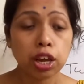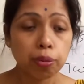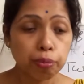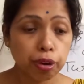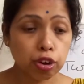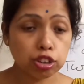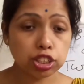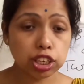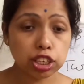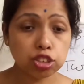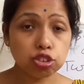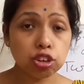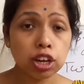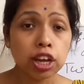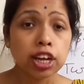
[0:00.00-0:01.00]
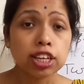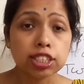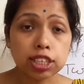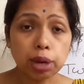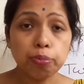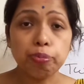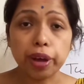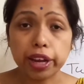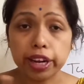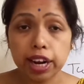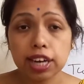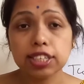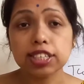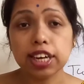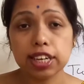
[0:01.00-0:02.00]
because it will, some
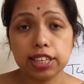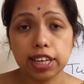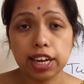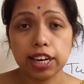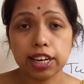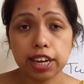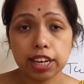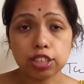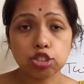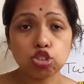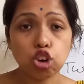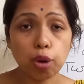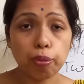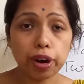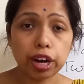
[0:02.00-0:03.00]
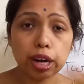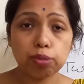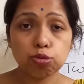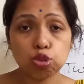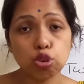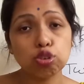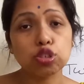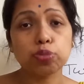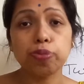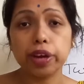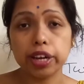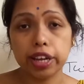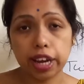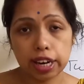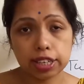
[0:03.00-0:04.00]
barriers are there, it has to overcome those
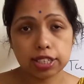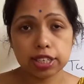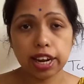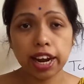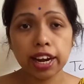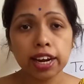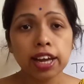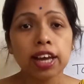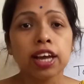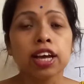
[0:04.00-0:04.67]
barriers, right?